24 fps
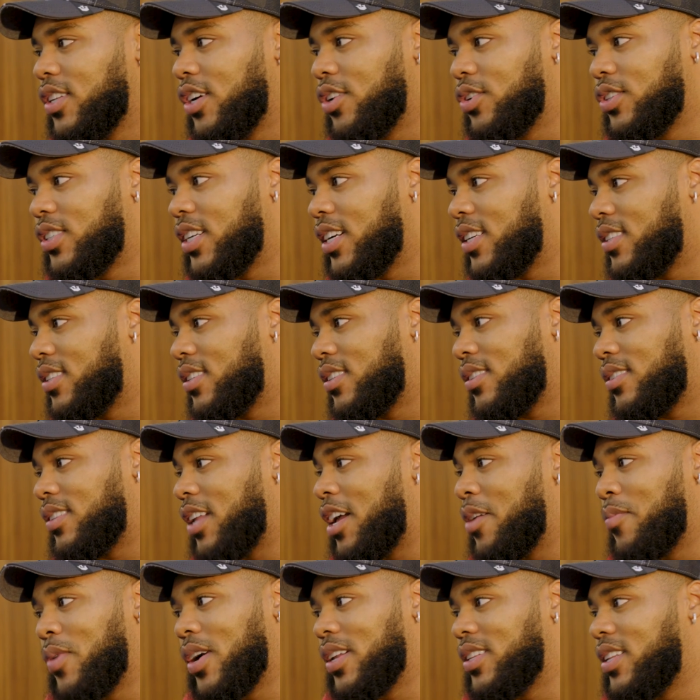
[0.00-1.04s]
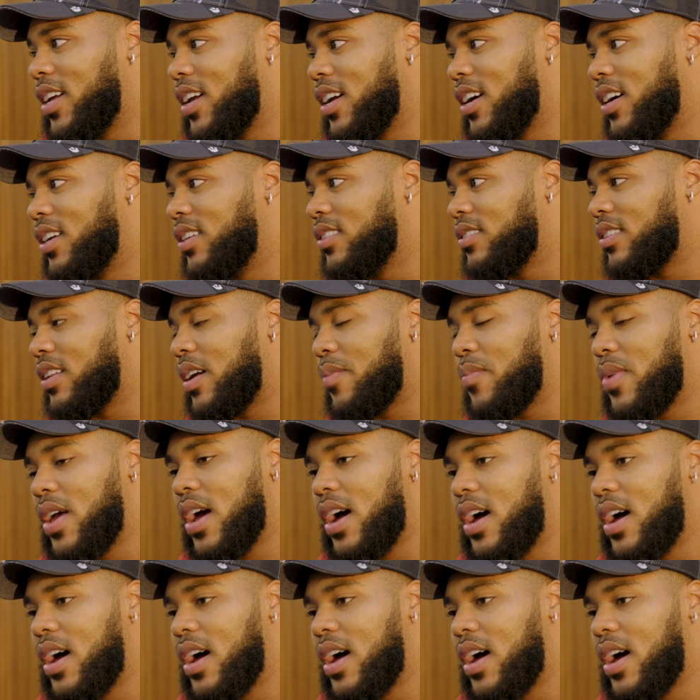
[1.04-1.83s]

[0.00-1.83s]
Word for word: on just day by day, honestly. I mean,